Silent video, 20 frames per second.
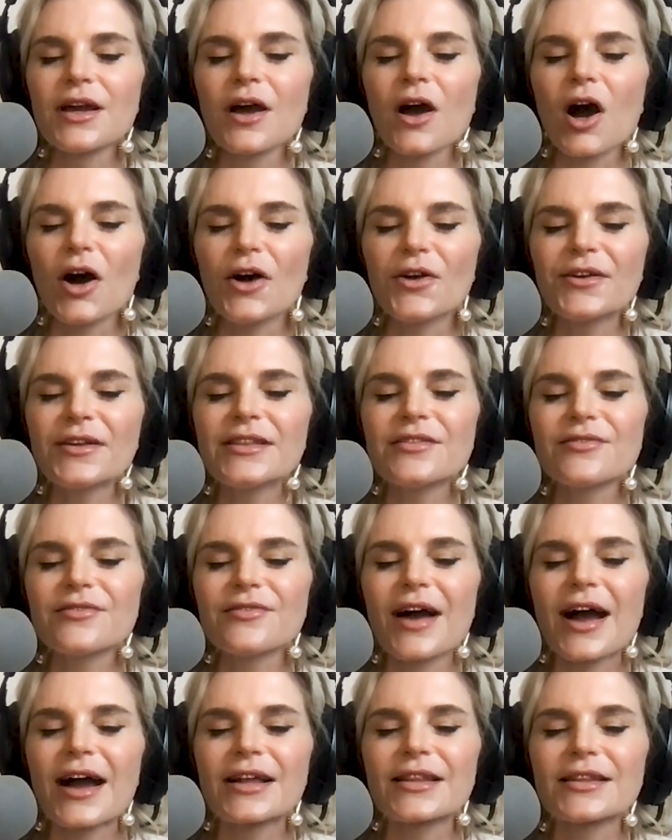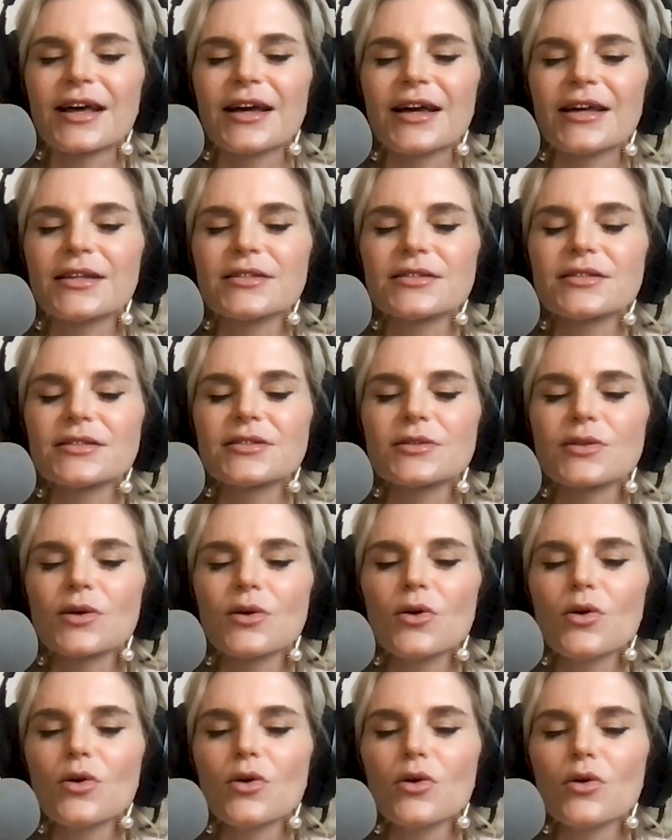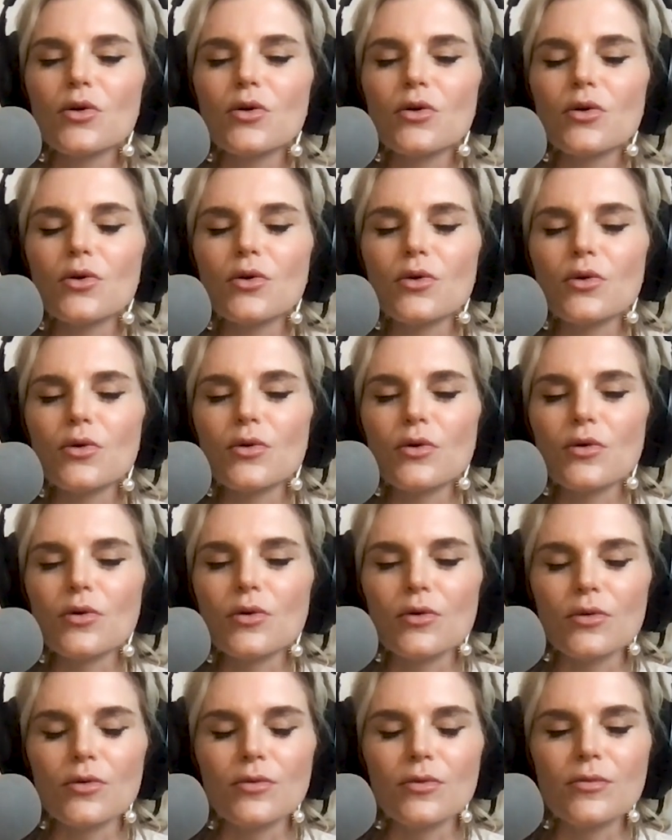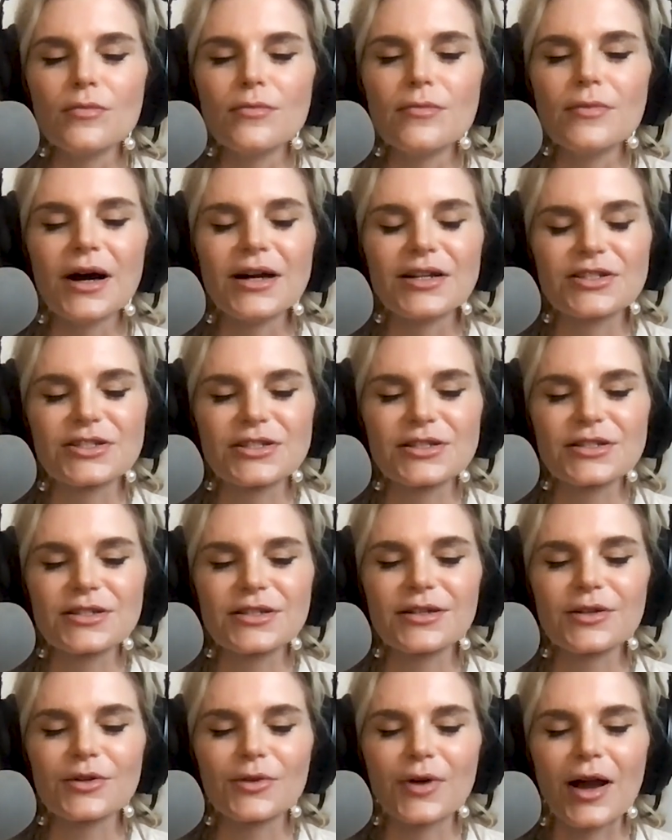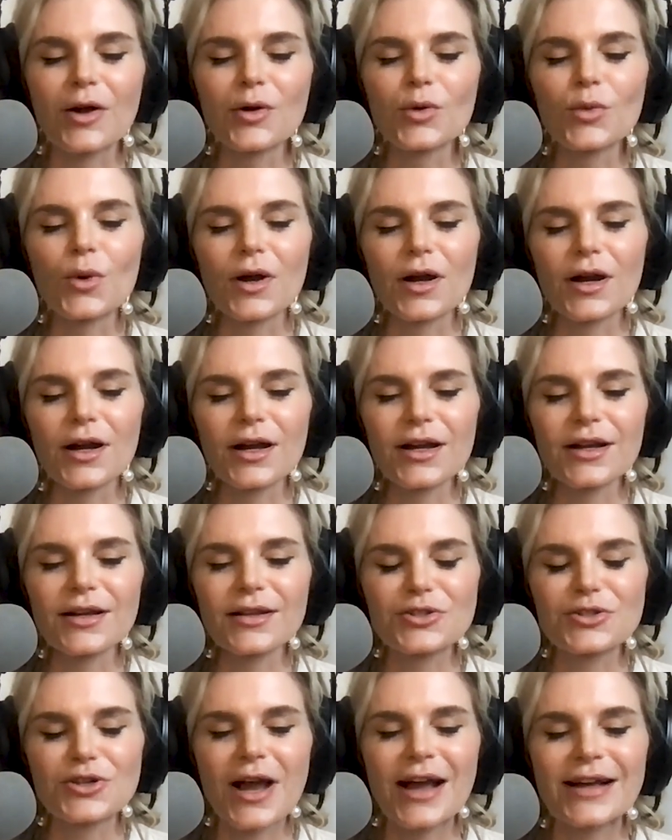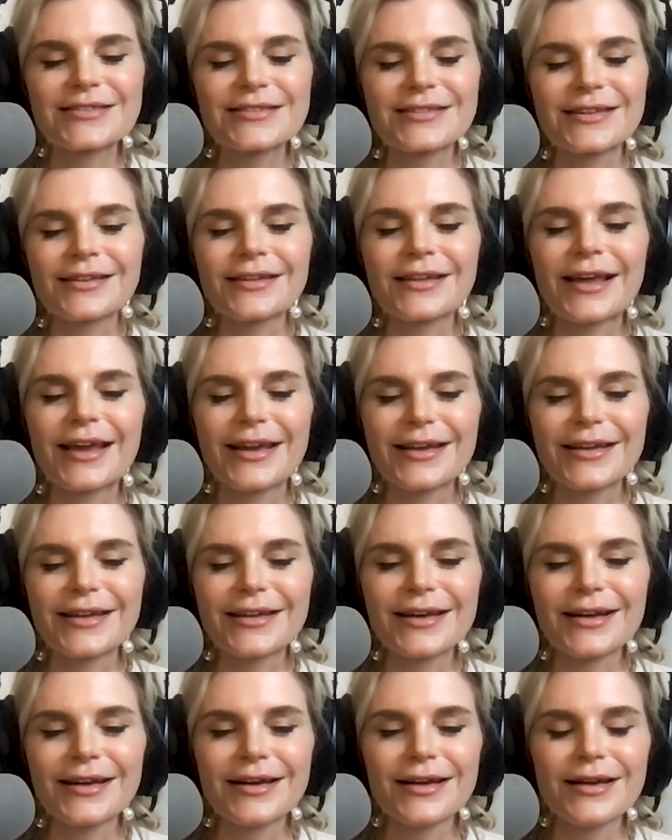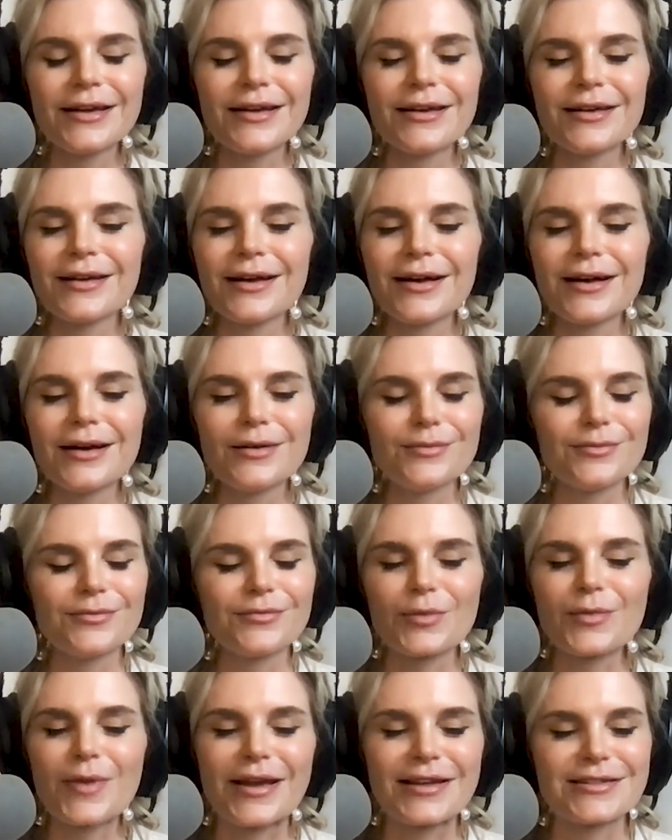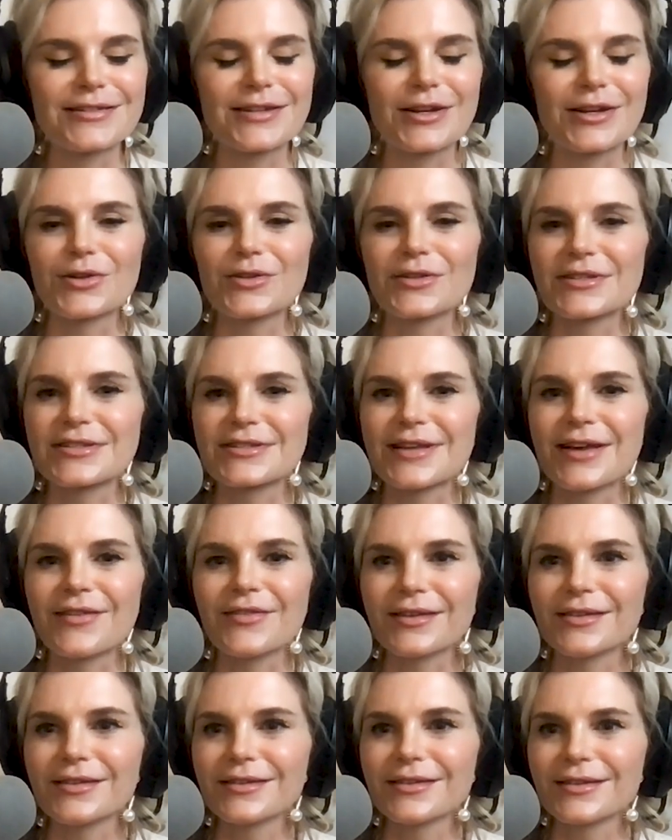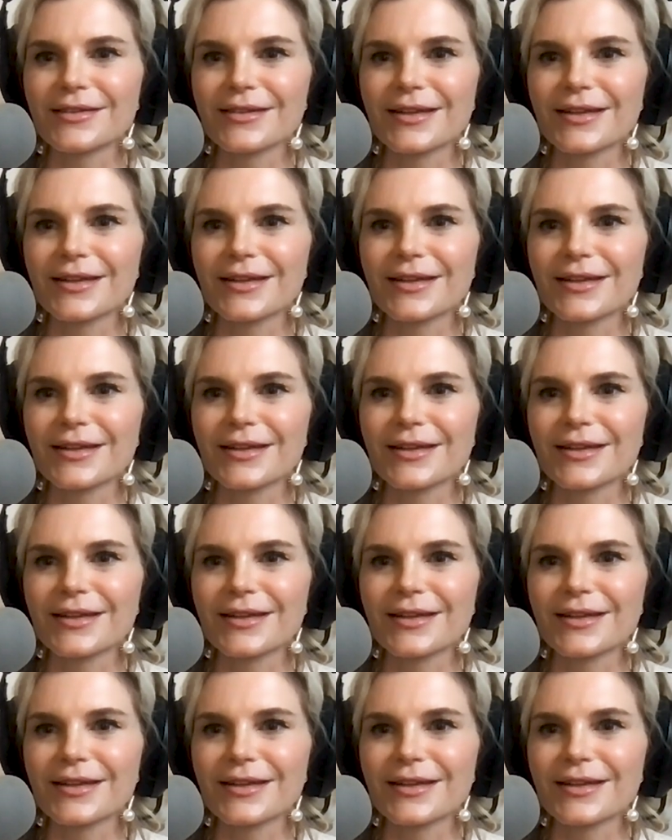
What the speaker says: honoring the fact that so much groundwork, the tracks get laid from age 0 to 7.